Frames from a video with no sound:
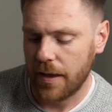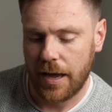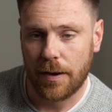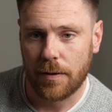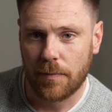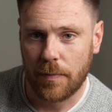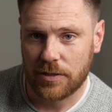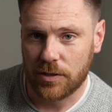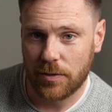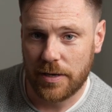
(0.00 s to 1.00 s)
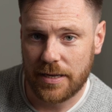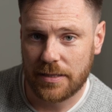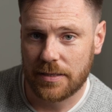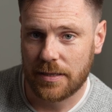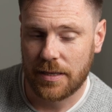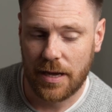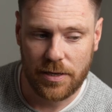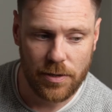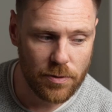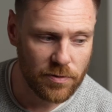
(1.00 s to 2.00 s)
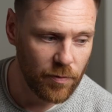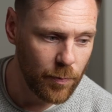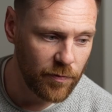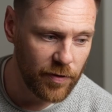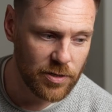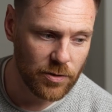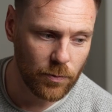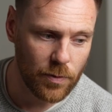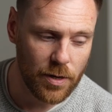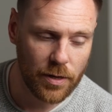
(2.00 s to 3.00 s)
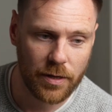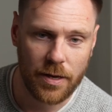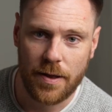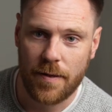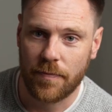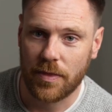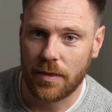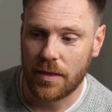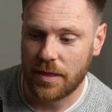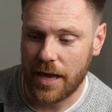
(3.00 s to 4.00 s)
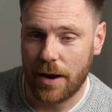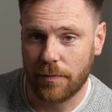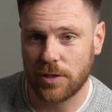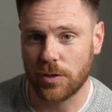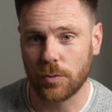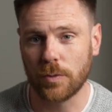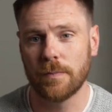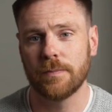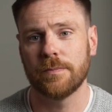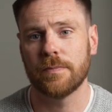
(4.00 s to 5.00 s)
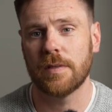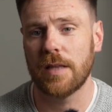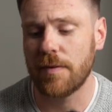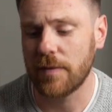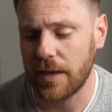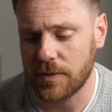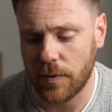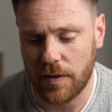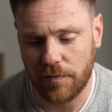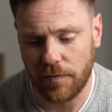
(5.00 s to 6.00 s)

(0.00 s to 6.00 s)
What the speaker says: And my Sonys that I use for professional work, they are a tool. That's what they're